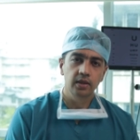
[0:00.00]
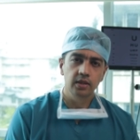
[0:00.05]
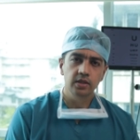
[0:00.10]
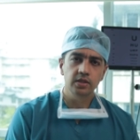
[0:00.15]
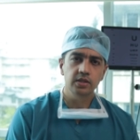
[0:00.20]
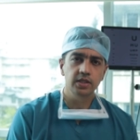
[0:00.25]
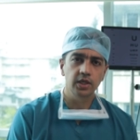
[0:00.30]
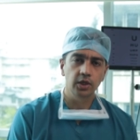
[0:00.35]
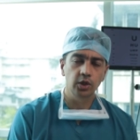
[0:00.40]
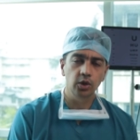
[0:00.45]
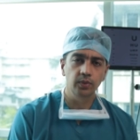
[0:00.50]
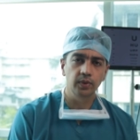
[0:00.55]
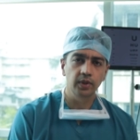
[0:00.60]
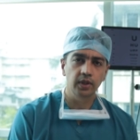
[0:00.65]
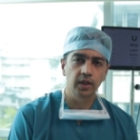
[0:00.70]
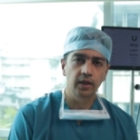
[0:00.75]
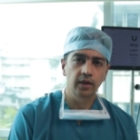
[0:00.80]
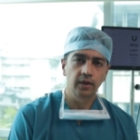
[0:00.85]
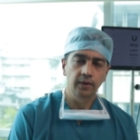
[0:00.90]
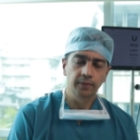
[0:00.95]
sit over
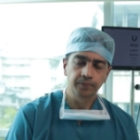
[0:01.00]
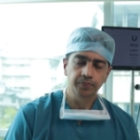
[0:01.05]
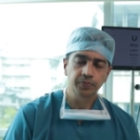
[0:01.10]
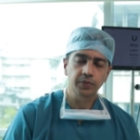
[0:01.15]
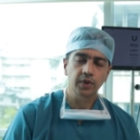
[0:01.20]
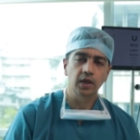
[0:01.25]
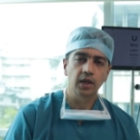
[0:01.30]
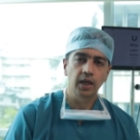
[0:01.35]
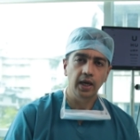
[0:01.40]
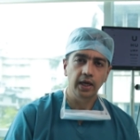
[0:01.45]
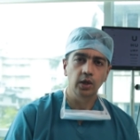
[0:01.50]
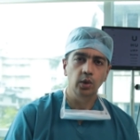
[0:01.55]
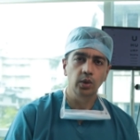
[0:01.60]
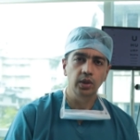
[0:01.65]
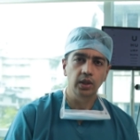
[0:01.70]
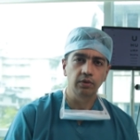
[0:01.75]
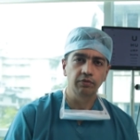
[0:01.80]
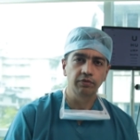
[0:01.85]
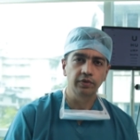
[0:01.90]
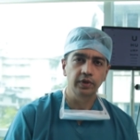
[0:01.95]
there, lie down
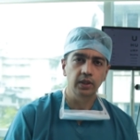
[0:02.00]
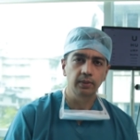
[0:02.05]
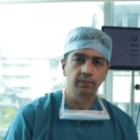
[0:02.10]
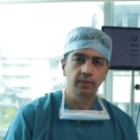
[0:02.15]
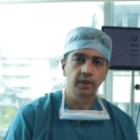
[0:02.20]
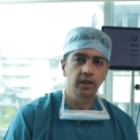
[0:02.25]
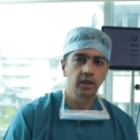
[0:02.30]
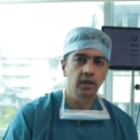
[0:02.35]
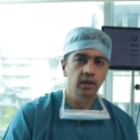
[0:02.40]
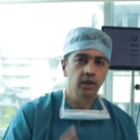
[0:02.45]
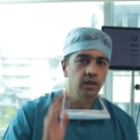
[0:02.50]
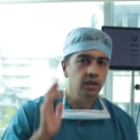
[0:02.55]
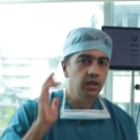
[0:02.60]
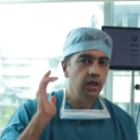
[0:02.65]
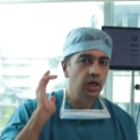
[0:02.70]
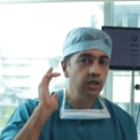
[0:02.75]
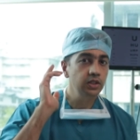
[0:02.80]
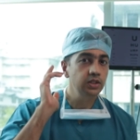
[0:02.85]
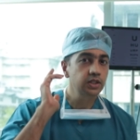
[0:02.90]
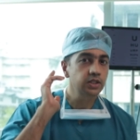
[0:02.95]
comfortably,
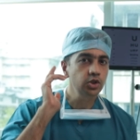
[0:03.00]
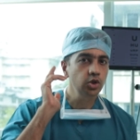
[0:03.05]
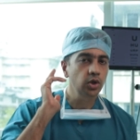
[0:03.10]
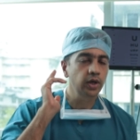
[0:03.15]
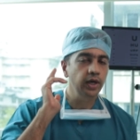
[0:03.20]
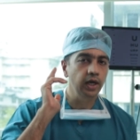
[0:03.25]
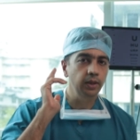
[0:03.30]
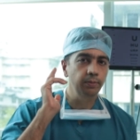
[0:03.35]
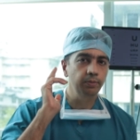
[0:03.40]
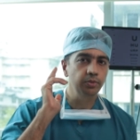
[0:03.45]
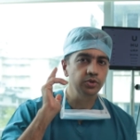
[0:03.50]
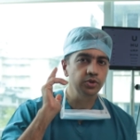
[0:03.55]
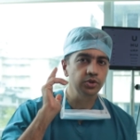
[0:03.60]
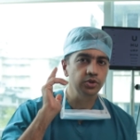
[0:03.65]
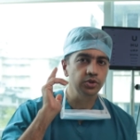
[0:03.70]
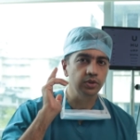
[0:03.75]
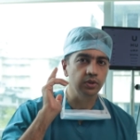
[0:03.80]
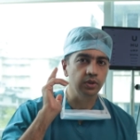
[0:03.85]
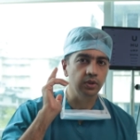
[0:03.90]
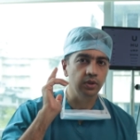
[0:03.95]
adjust your head
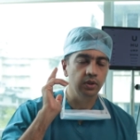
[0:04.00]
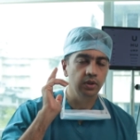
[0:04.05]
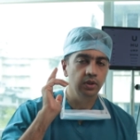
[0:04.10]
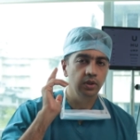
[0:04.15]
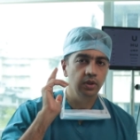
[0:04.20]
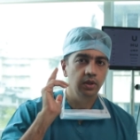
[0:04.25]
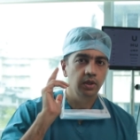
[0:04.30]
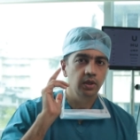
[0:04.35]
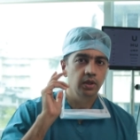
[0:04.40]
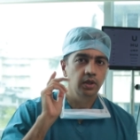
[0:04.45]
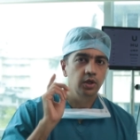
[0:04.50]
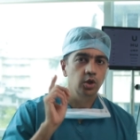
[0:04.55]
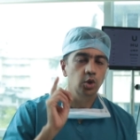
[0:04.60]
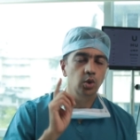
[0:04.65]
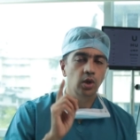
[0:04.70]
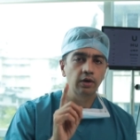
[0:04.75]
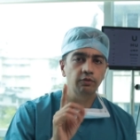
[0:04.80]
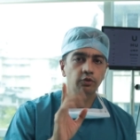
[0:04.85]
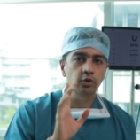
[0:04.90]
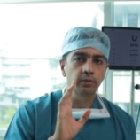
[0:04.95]
position. You
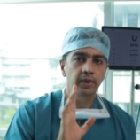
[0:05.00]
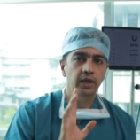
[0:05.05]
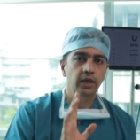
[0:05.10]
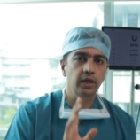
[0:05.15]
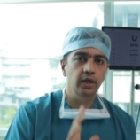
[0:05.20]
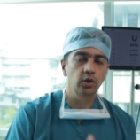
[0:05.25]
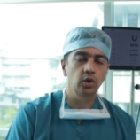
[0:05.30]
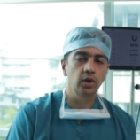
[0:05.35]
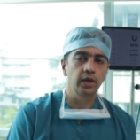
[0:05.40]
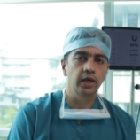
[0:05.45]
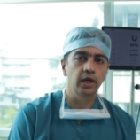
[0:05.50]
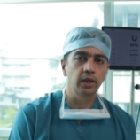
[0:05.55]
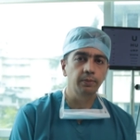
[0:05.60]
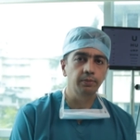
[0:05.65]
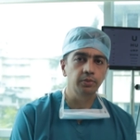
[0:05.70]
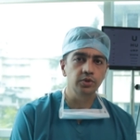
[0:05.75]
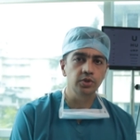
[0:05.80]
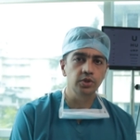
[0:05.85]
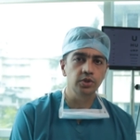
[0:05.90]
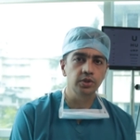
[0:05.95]
have to maintain your head
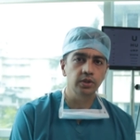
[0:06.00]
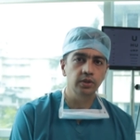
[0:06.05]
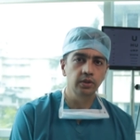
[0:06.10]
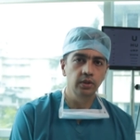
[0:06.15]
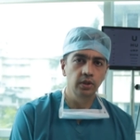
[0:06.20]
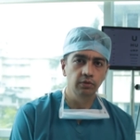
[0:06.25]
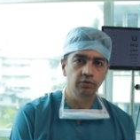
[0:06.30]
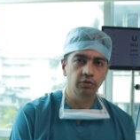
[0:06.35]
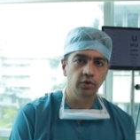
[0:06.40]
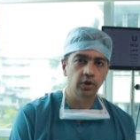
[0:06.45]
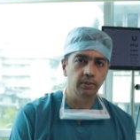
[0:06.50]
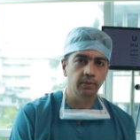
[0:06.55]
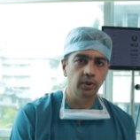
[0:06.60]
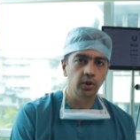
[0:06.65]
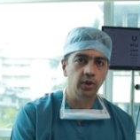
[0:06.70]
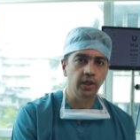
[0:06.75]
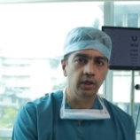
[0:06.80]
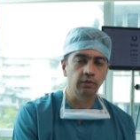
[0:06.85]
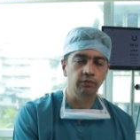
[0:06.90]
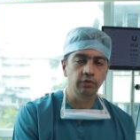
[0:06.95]
position for about
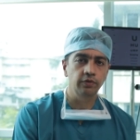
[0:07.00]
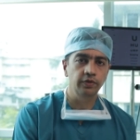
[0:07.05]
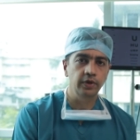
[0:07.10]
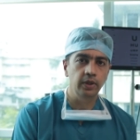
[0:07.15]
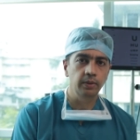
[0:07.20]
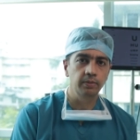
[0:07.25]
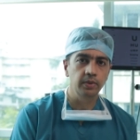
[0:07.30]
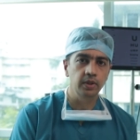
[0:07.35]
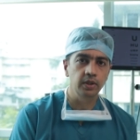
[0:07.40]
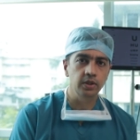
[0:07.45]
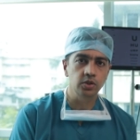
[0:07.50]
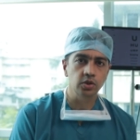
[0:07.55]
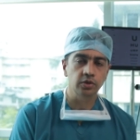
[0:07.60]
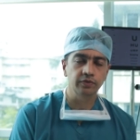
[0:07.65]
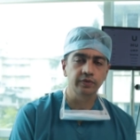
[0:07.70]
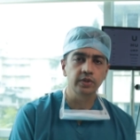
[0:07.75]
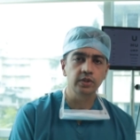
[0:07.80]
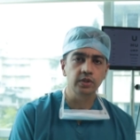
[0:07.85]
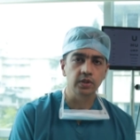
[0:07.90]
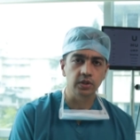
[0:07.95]
10-15 minutes of
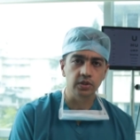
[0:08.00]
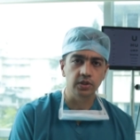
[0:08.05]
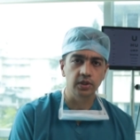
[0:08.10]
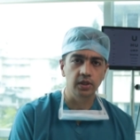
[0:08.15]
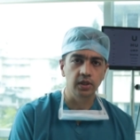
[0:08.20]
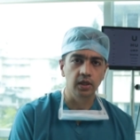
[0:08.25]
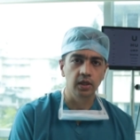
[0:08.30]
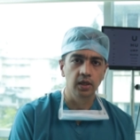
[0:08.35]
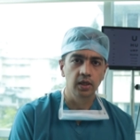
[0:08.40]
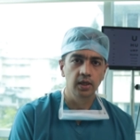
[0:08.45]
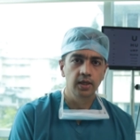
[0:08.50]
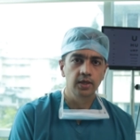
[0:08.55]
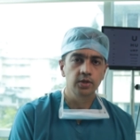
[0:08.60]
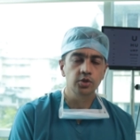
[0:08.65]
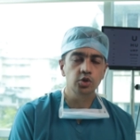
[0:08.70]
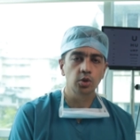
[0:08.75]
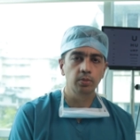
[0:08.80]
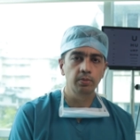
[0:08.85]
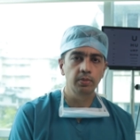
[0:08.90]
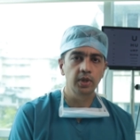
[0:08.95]
the surgery.
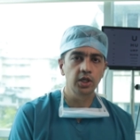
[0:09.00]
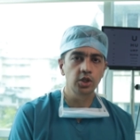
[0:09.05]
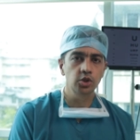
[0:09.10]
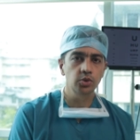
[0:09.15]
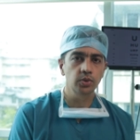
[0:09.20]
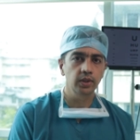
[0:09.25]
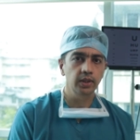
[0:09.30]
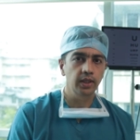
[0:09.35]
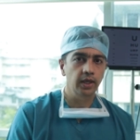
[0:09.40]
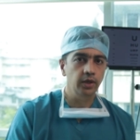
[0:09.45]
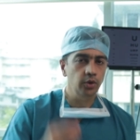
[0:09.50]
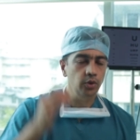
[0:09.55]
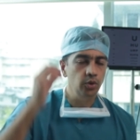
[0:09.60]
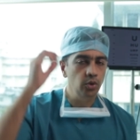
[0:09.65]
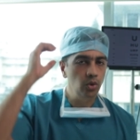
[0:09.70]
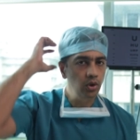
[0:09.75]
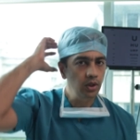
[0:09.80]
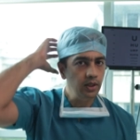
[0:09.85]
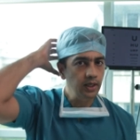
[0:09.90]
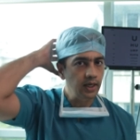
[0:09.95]
So make sure that you
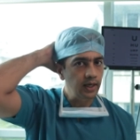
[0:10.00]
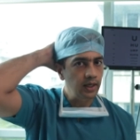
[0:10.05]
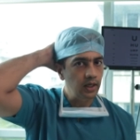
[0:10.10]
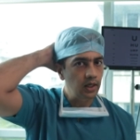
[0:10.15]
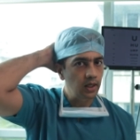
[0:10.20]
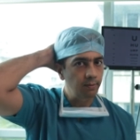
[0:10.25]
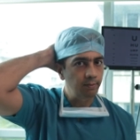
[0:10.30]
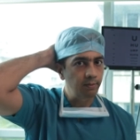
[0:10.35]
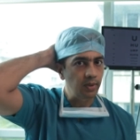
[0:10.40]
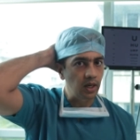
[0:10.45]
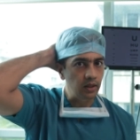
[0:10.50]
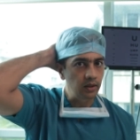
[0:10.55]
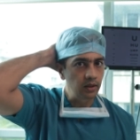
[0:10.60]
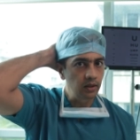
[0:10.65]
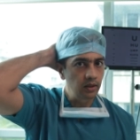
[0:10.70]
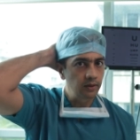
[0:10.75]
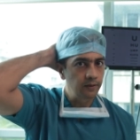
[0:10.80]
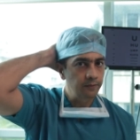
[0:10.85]
don't tie a bun.